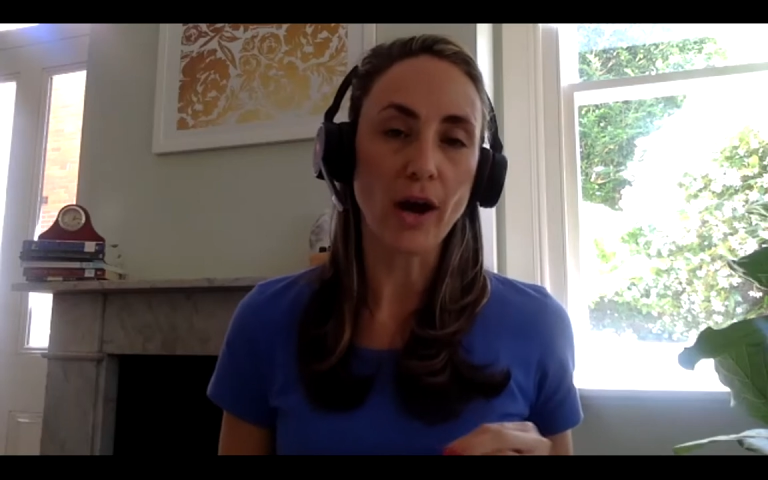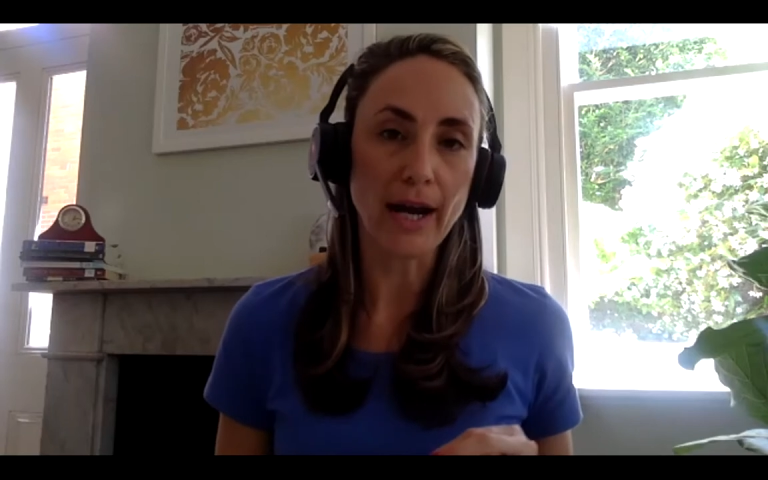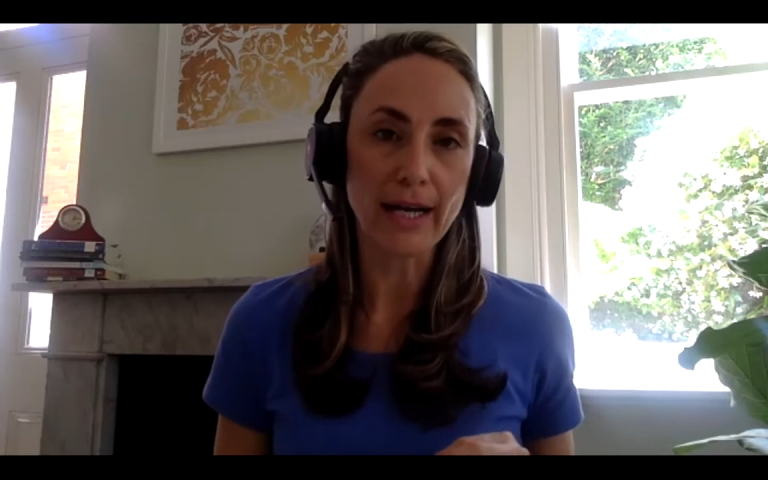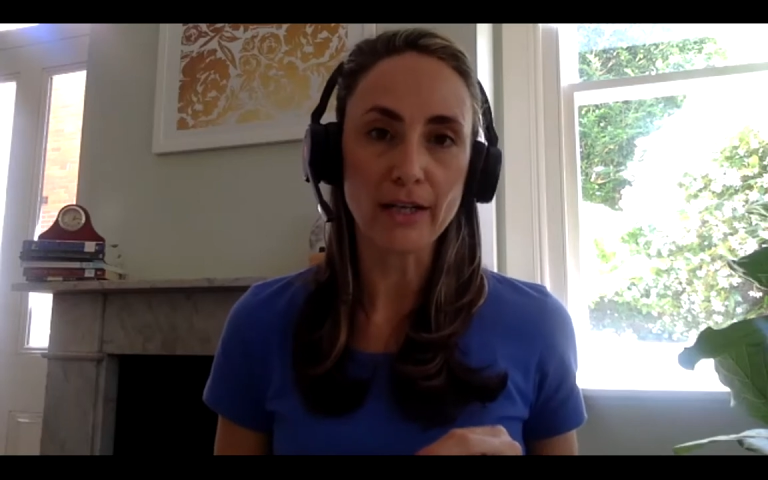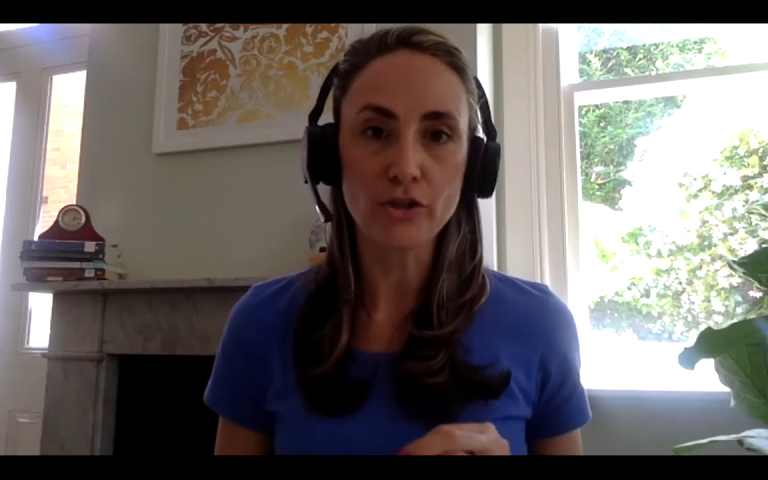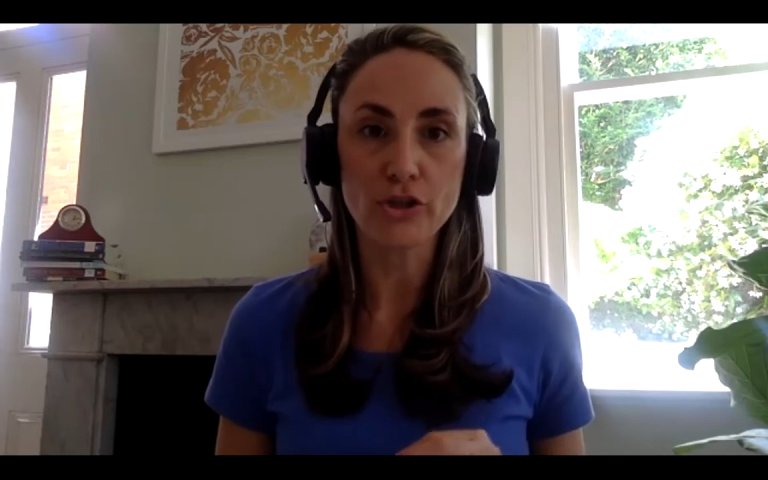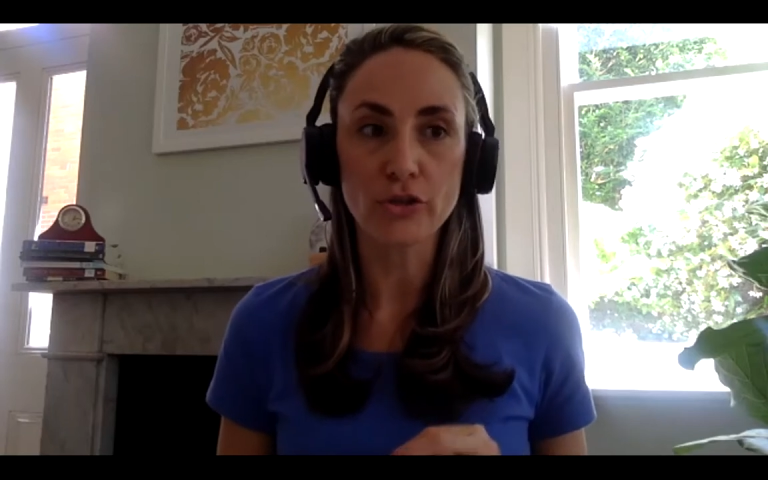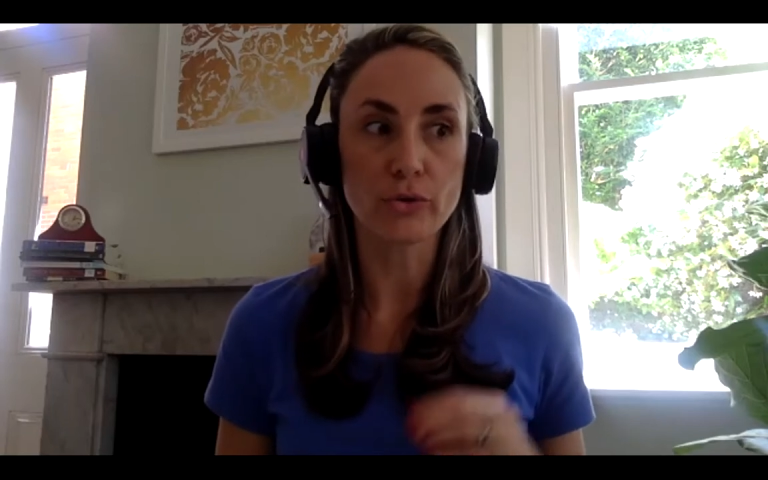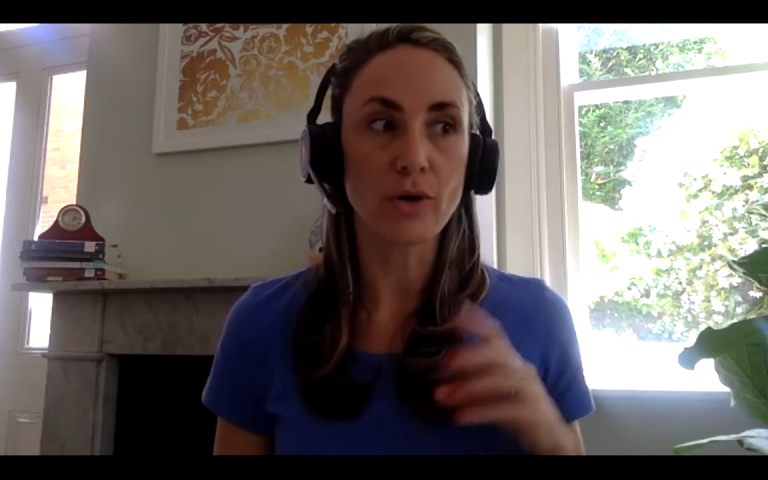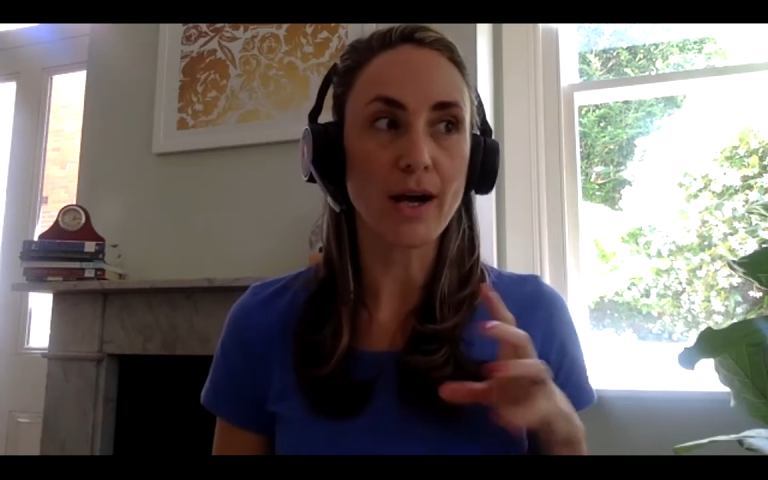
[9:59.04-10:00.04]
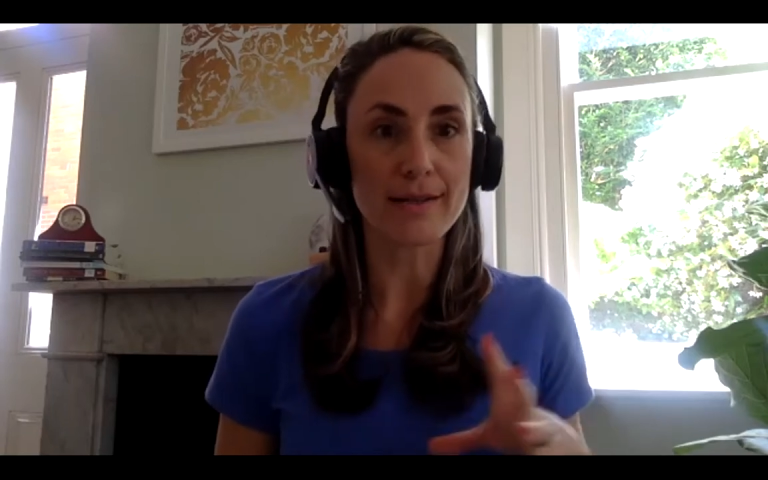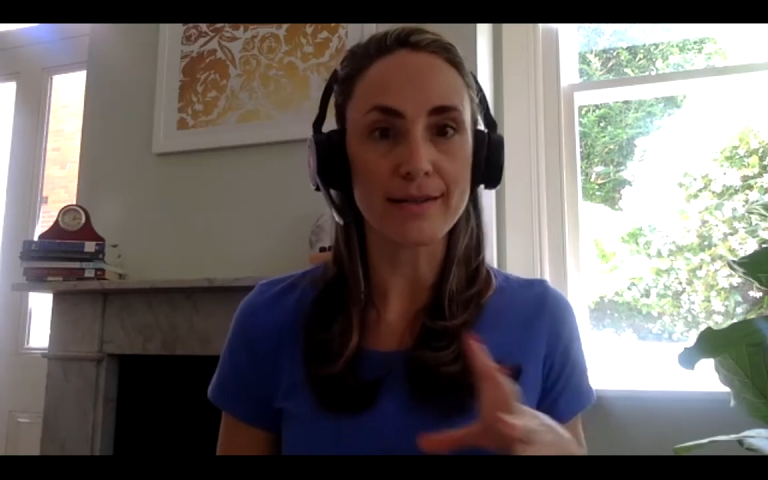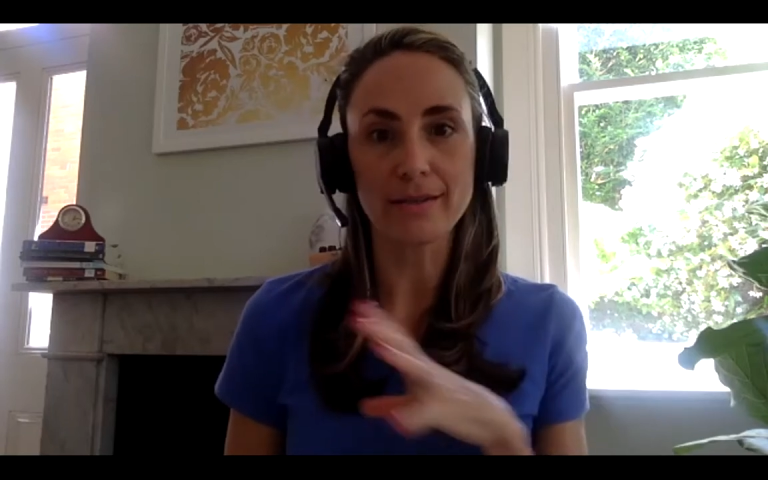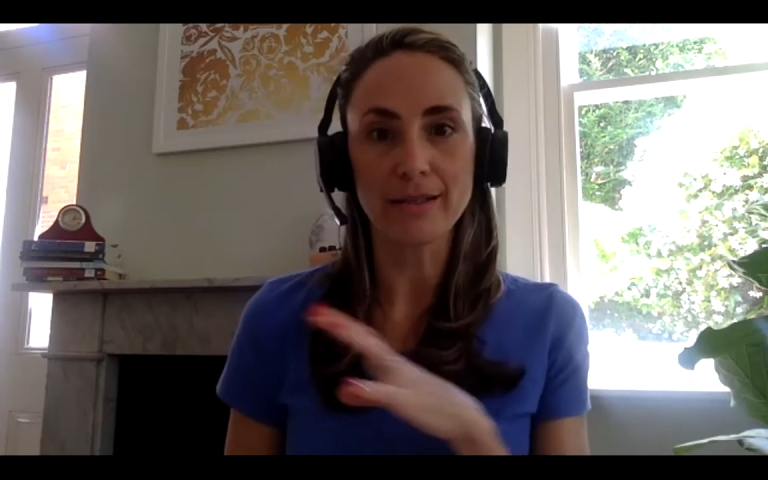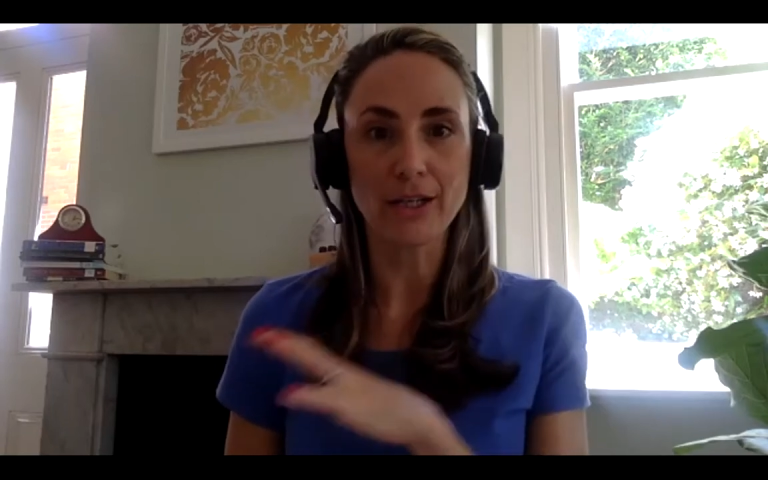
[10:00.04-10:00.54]
trying to
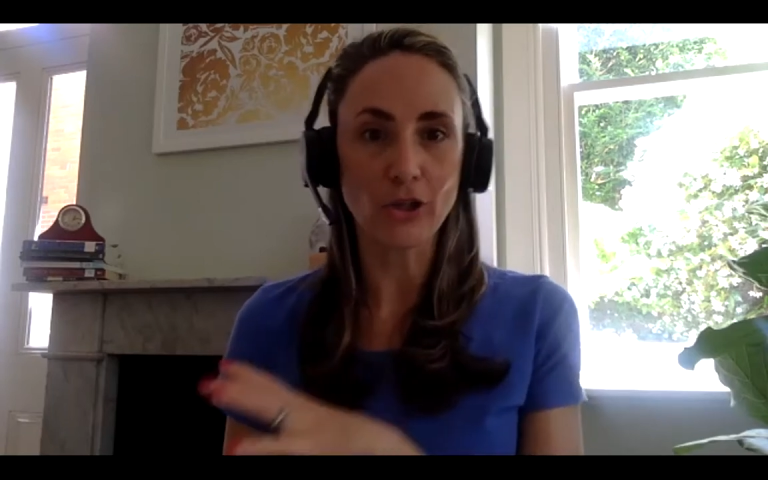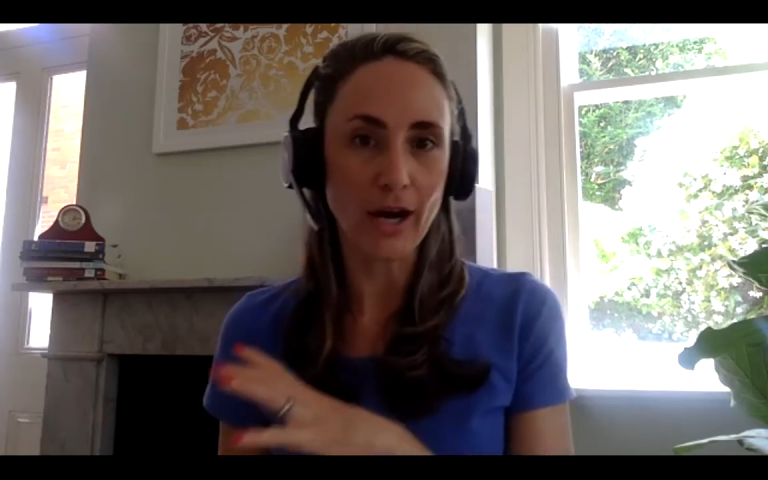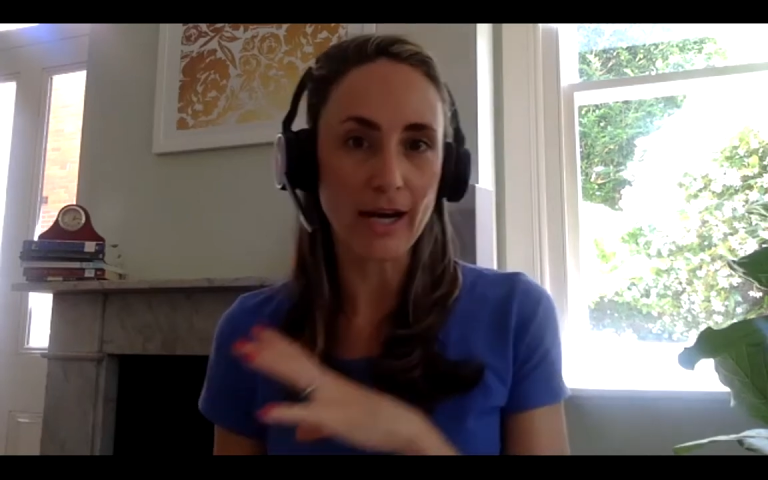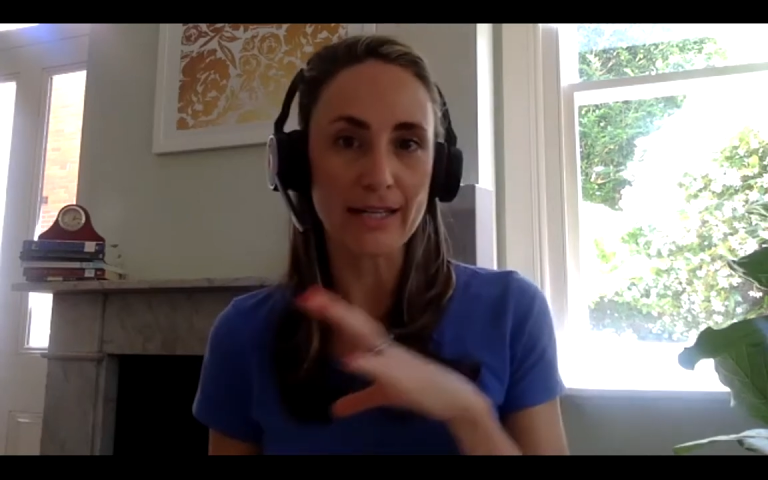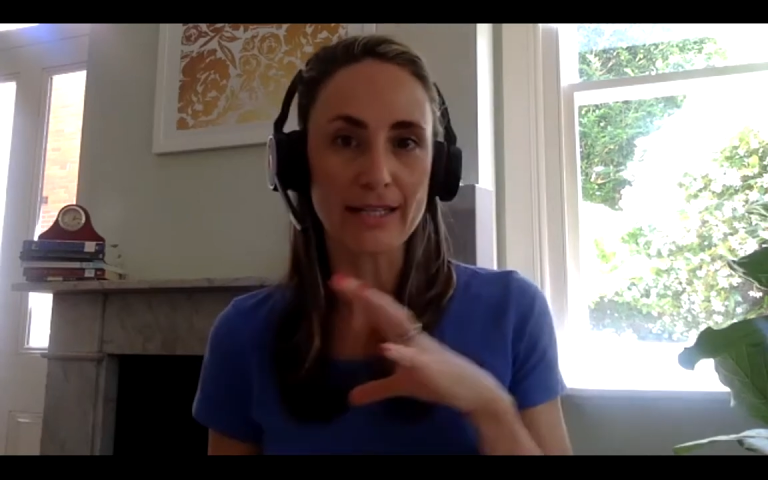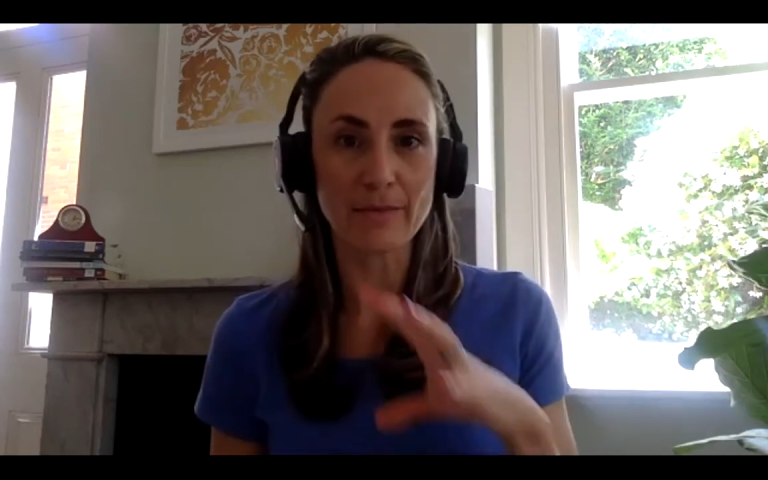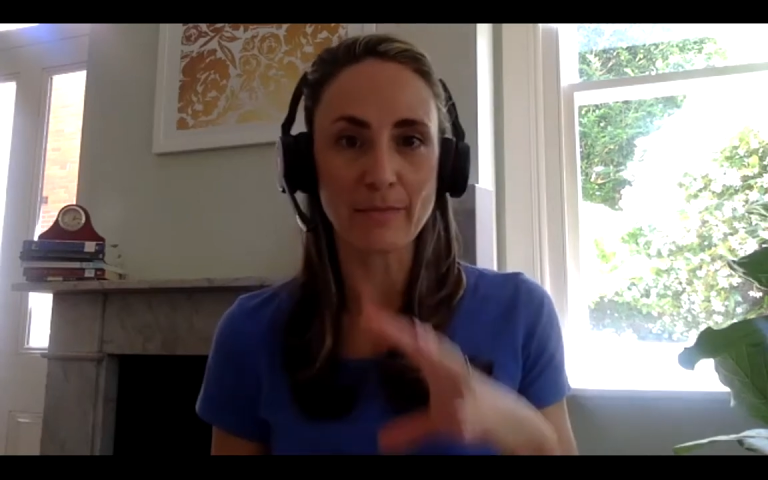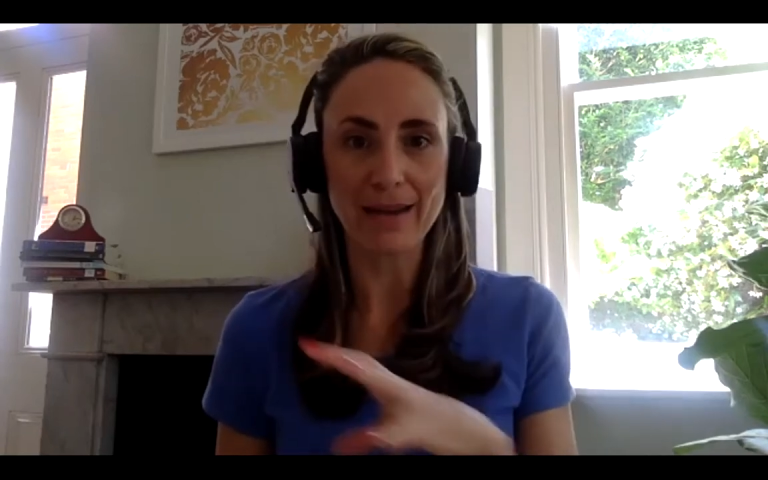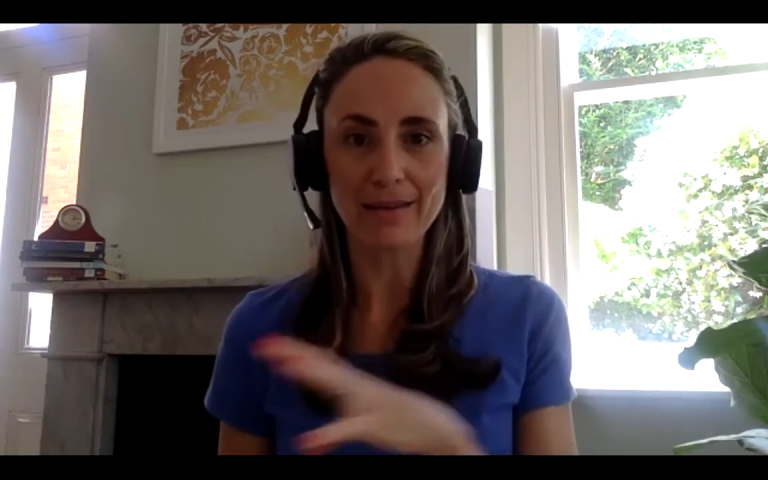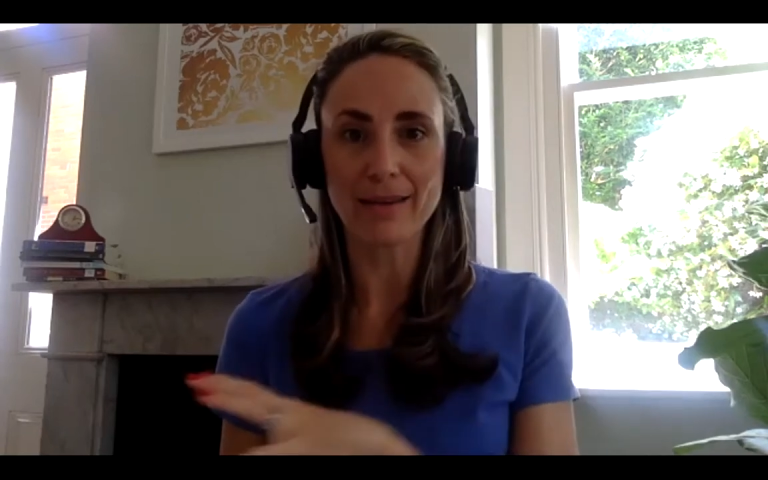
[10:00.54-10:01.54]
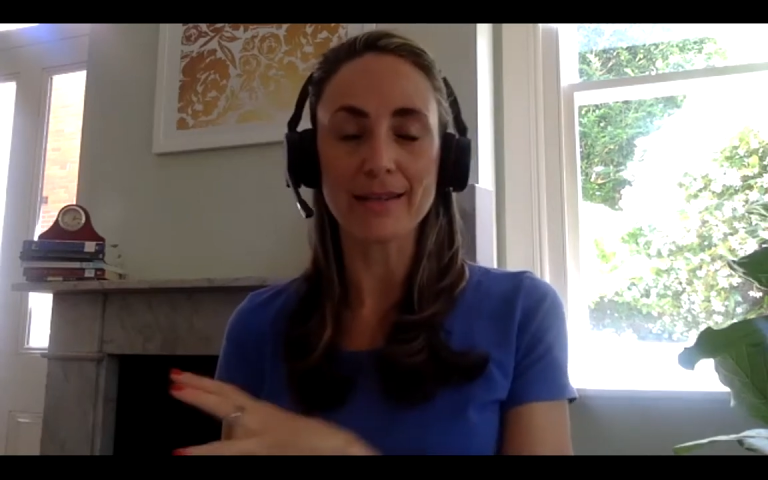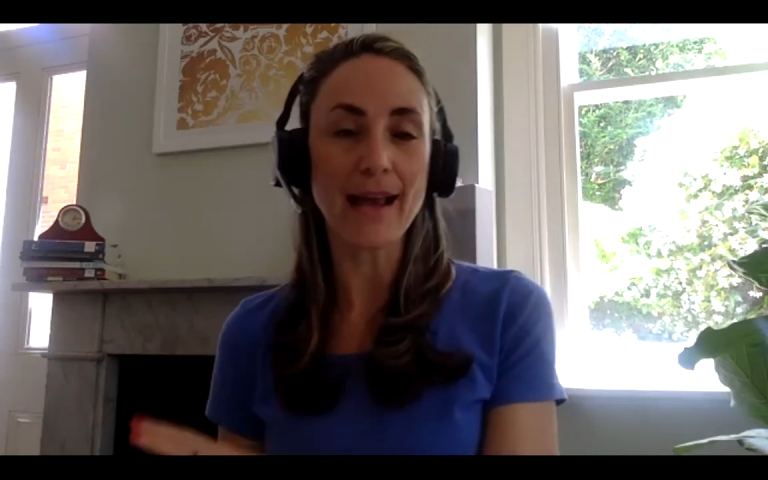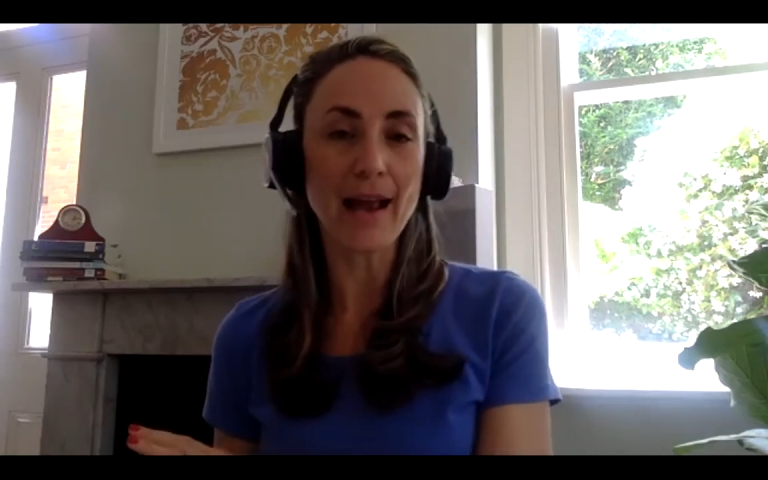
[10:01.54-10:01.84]
hustle and grind to make things